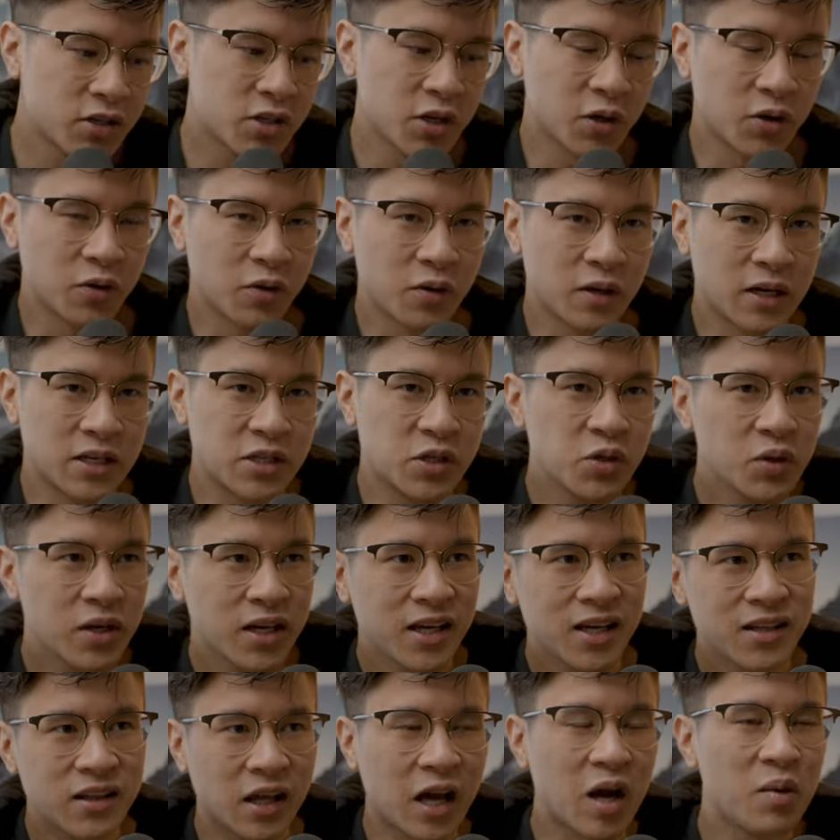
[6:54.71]
So
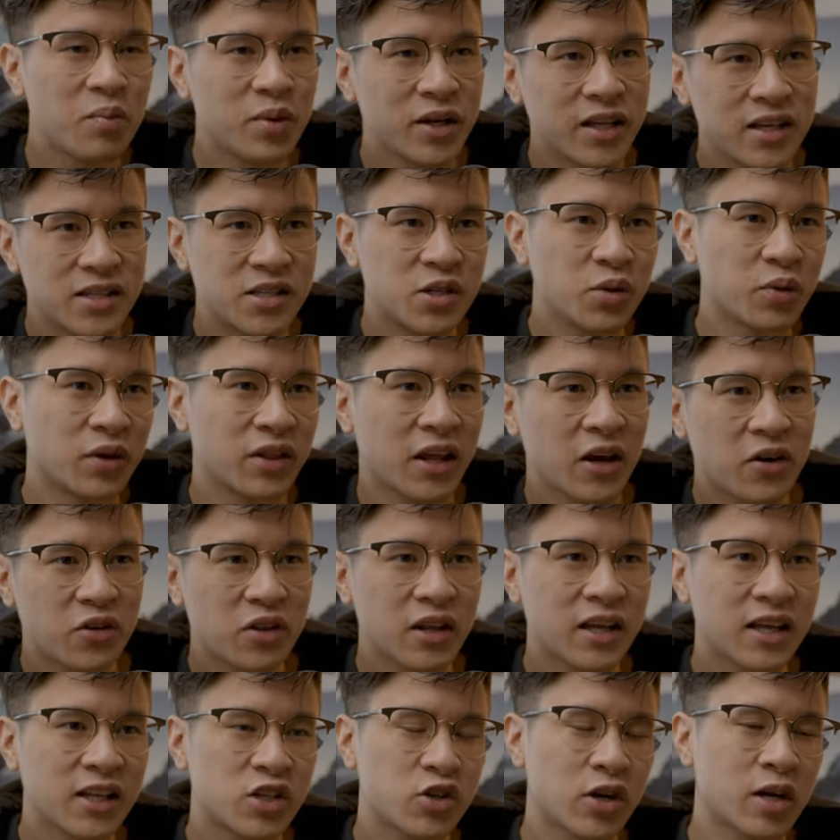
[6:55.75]
Azuki, the company, is doing their
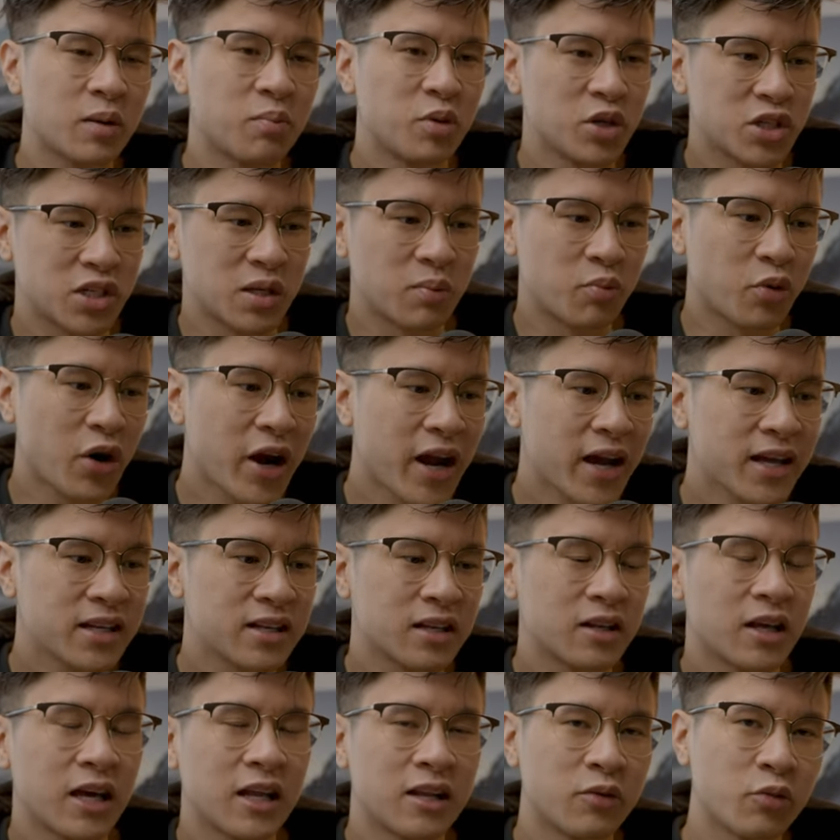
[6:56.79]
thing, trying to push the brand
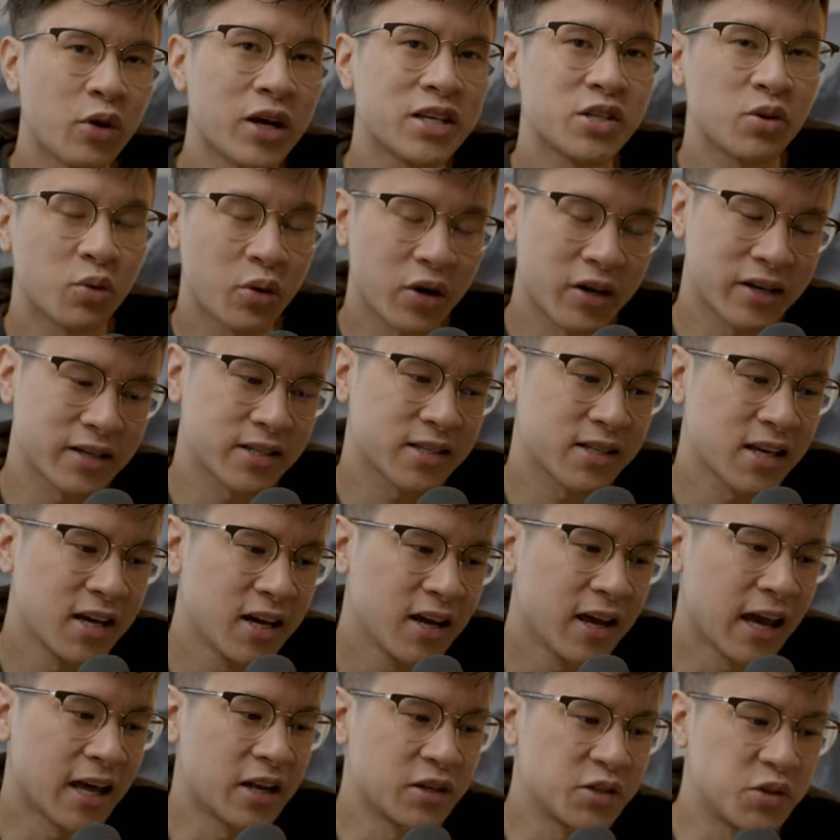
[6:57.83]
and, and raise awareness.
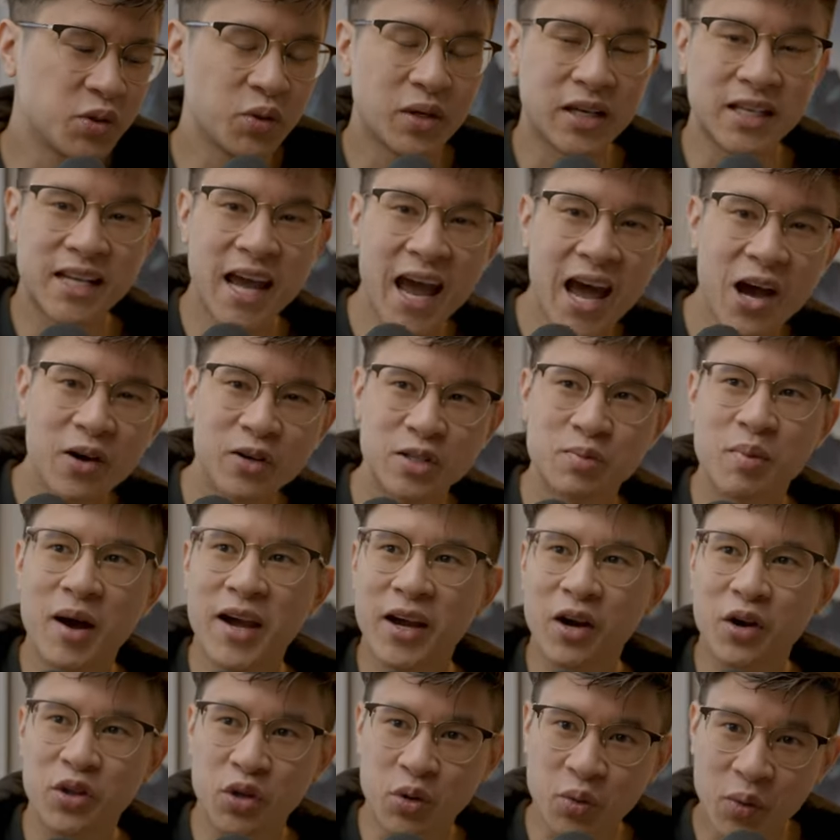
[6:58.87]
And Azuki DAO is
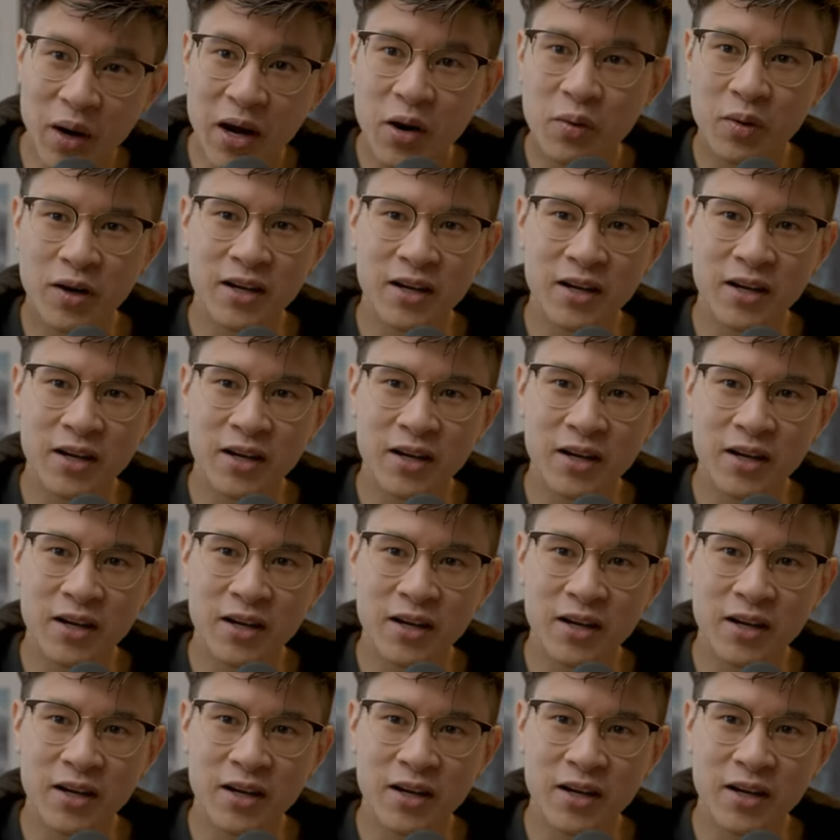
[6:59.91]
buying all the rare